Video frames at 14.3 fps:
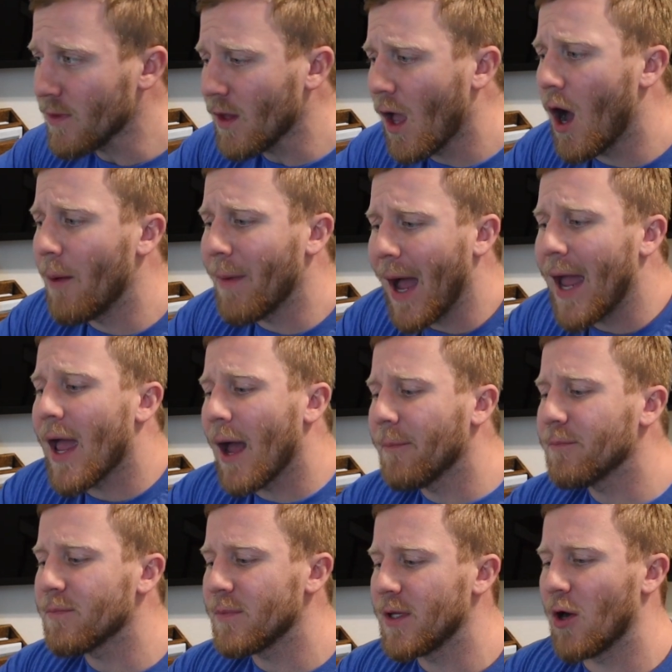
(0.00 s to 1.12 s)
I'm
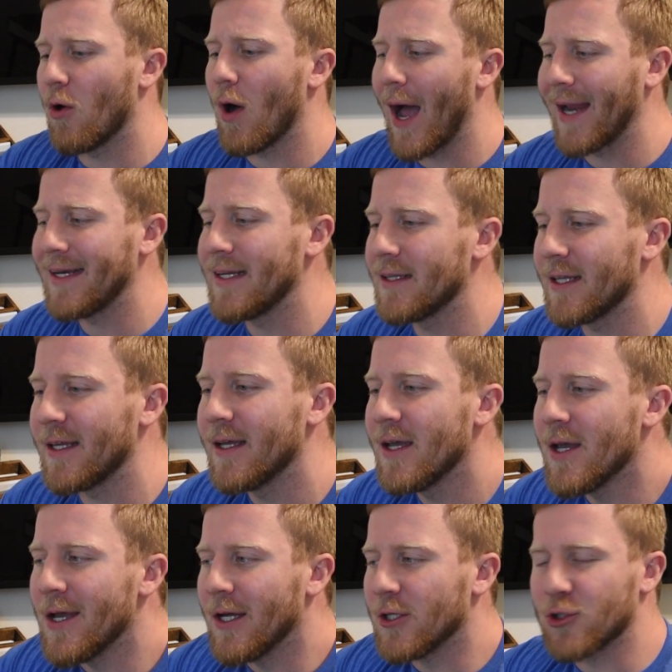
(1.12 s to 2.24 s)
ideally
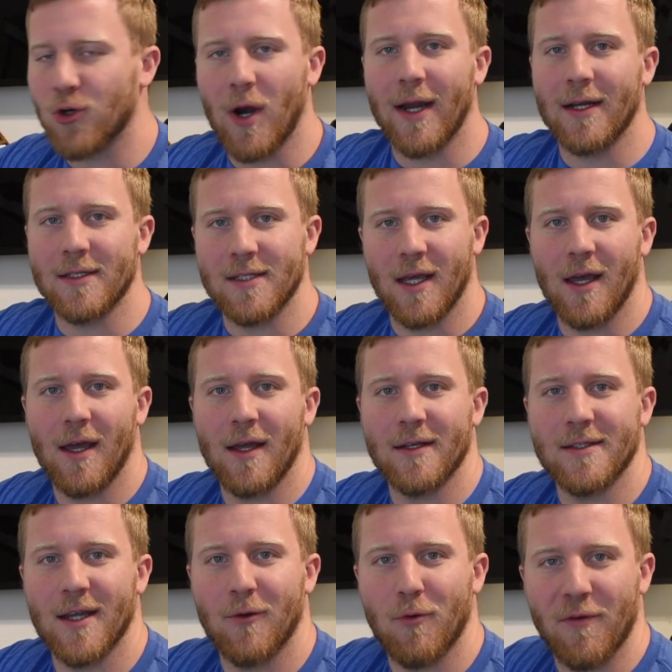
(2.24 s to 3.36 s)
trying
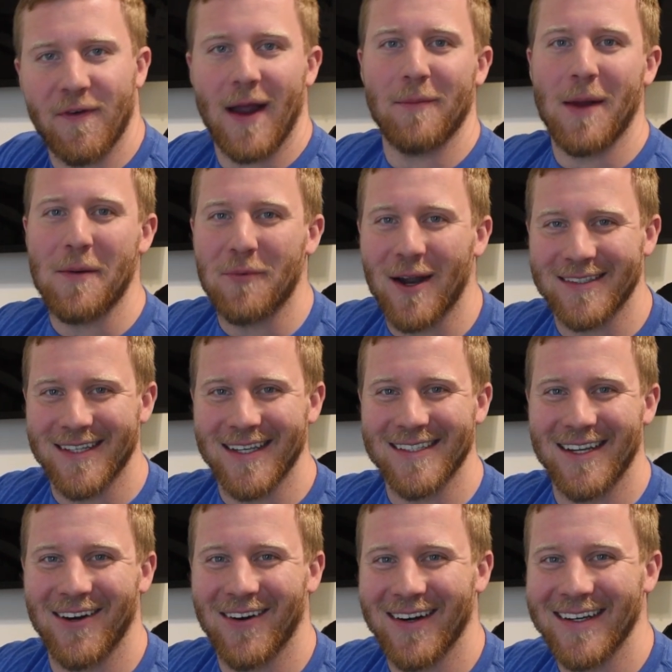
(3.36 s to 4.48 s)
to refine my process
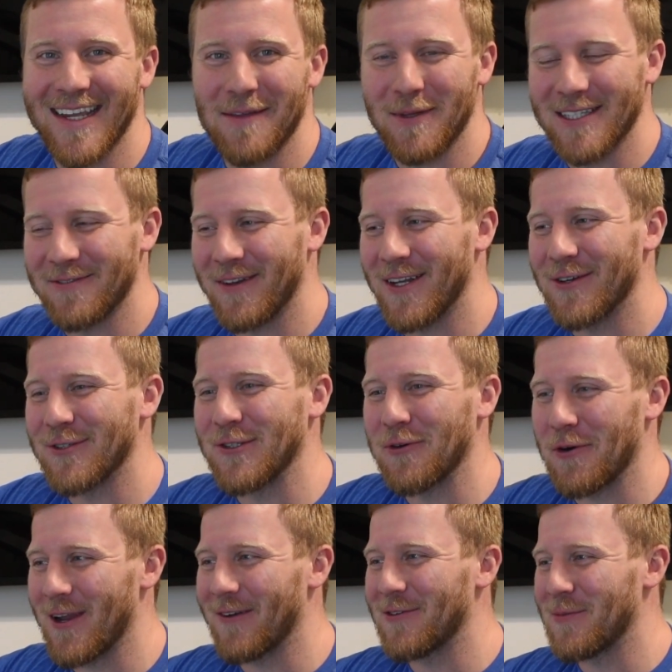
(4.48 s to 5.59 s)
here and keep these videos
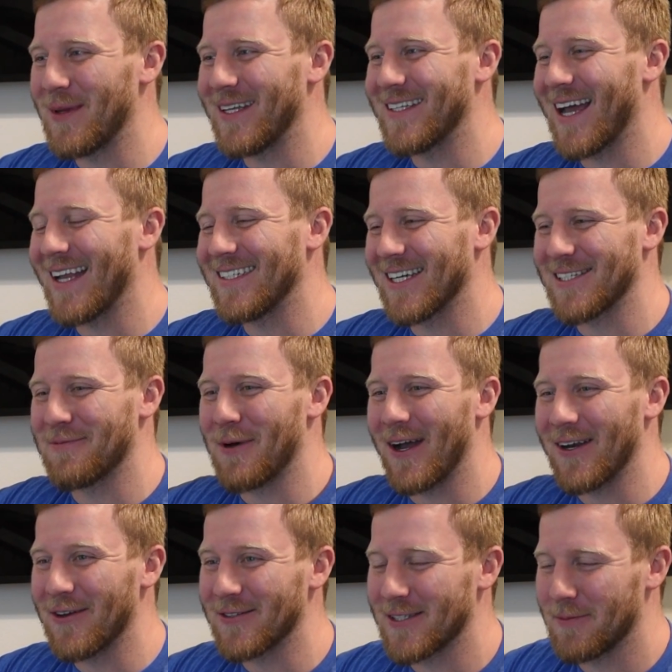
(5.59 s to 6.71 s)
short enough to be digestible. I
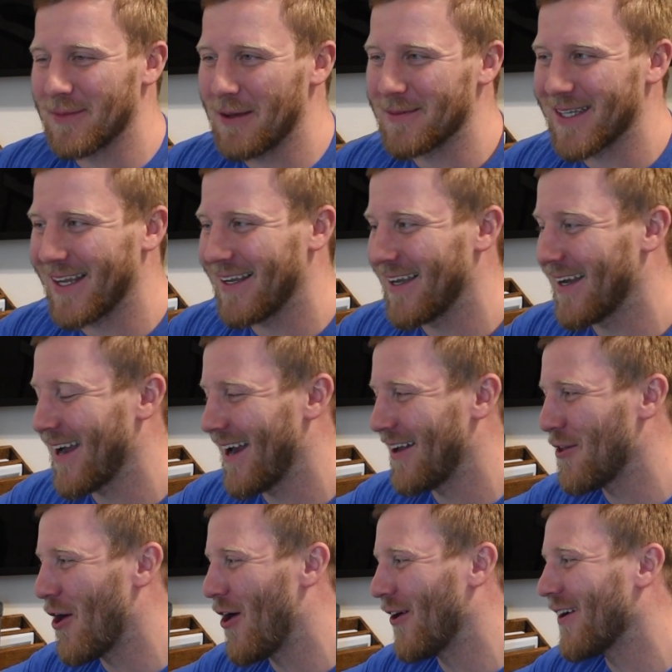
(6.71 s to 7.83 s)
know sometimes they can get kind of
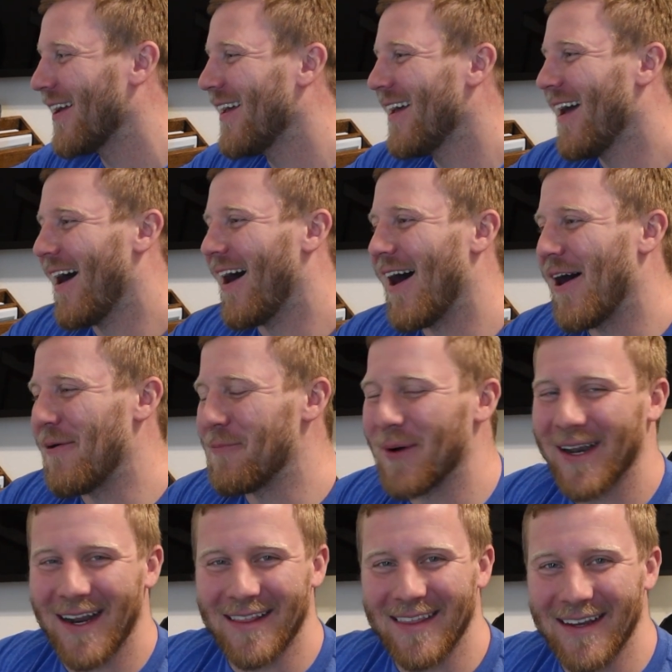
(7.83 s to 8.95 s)
long,
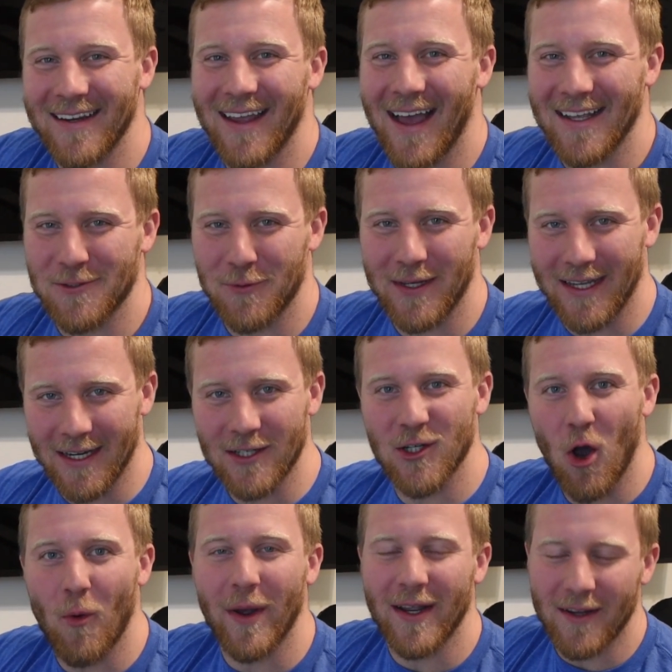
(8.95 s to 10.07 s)
but I think as we get
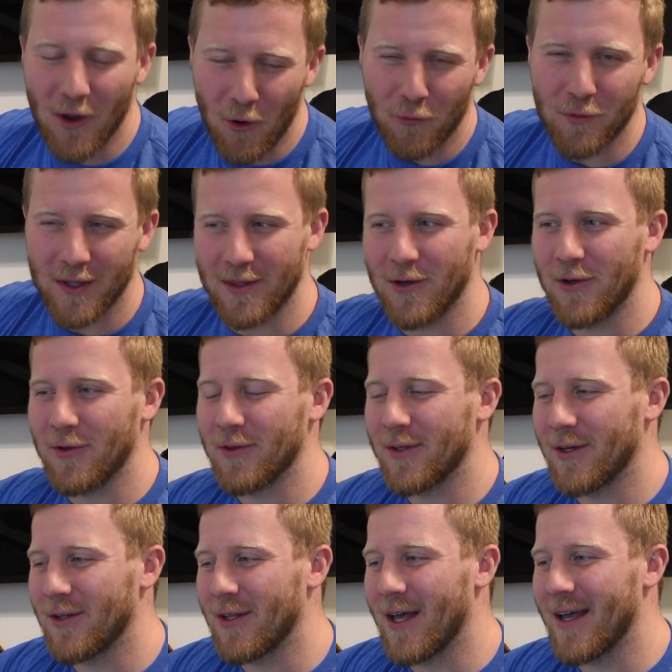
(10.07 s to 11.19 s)
going, hopefully they'll
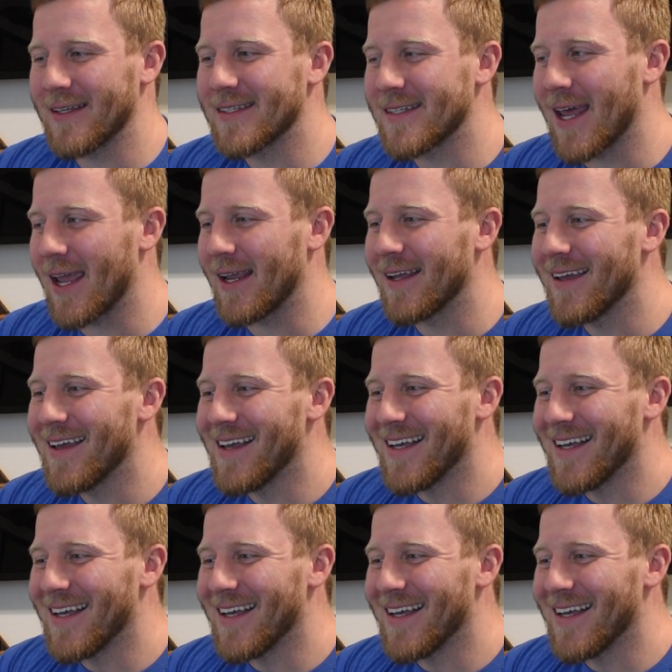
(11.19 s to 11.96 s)
stay